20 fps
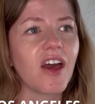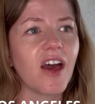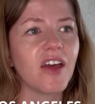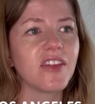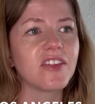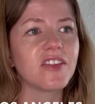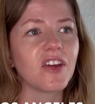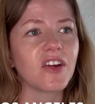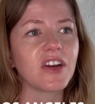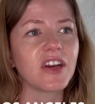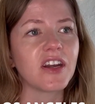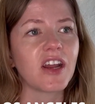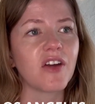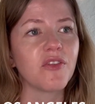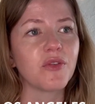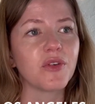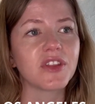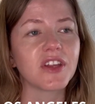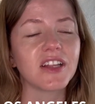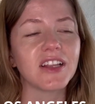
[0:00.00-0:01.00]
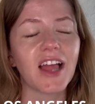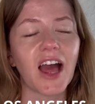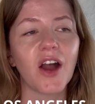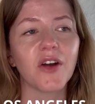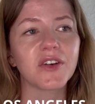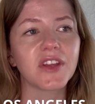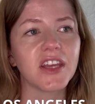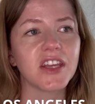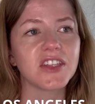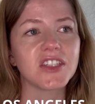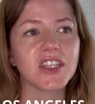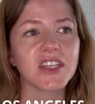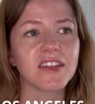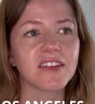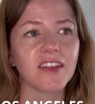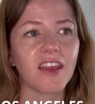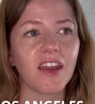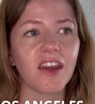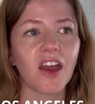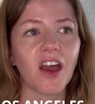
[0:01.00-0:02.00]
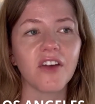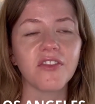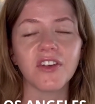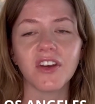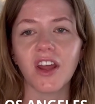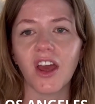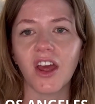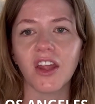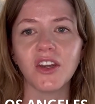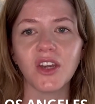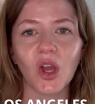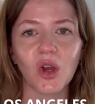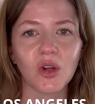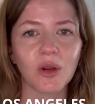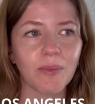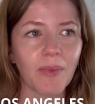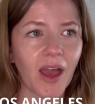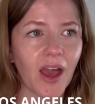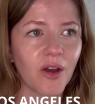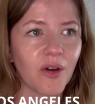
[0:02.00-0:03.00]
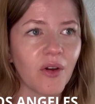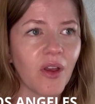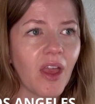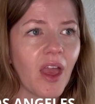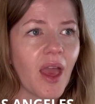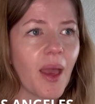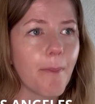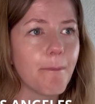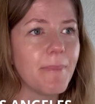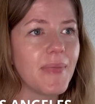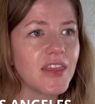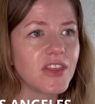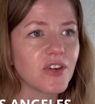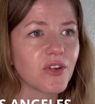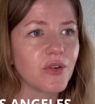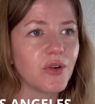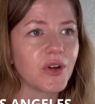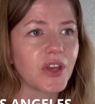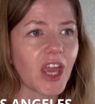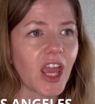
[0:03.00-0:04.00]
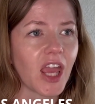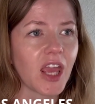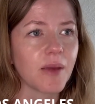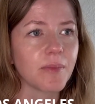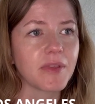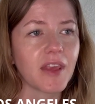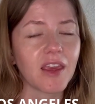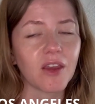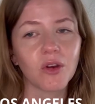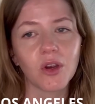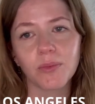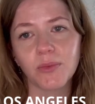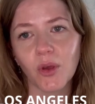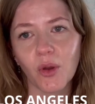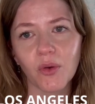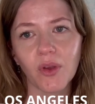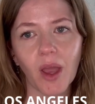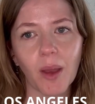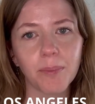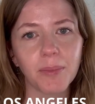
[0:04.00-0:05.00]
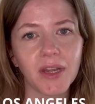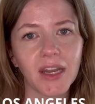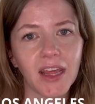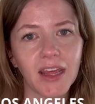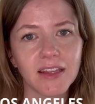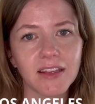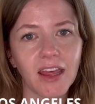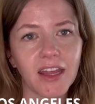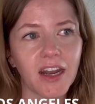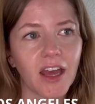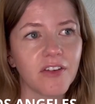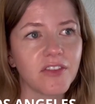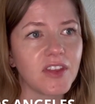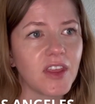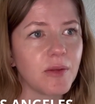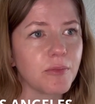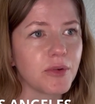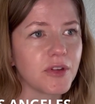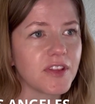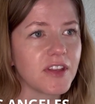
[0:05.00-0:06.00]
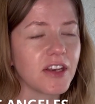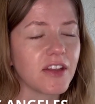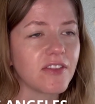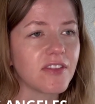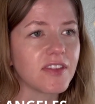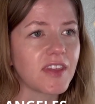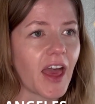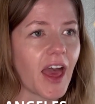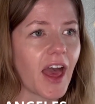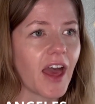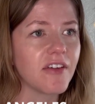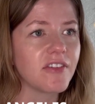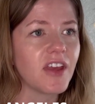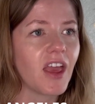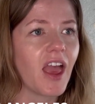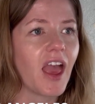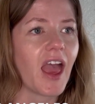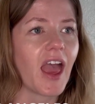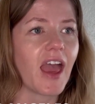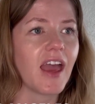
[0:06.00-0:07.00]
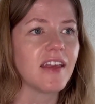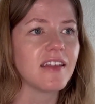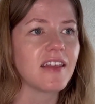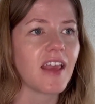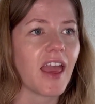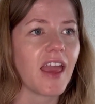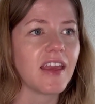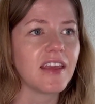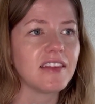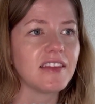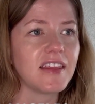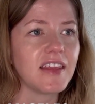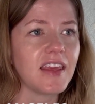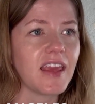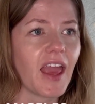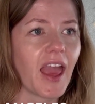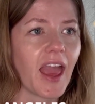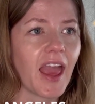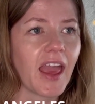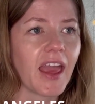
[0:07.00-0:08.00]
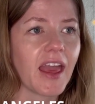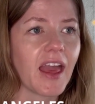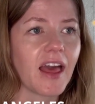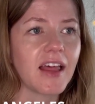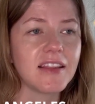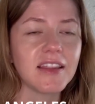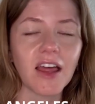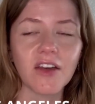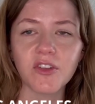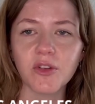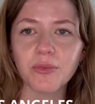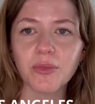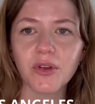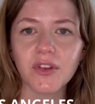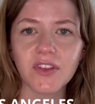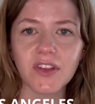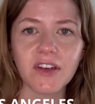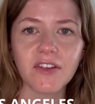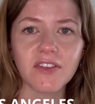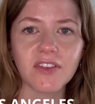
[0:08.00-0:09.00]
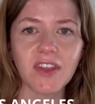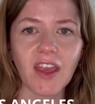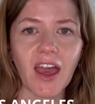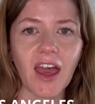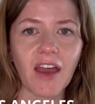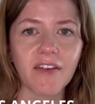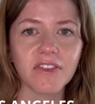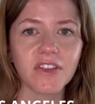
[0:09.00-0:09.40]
Starting off with Cloud Kitchens laid off an unknown amount. Mythical Games, a crypto company, laid off 10% of staff. SADA, 11% of staff,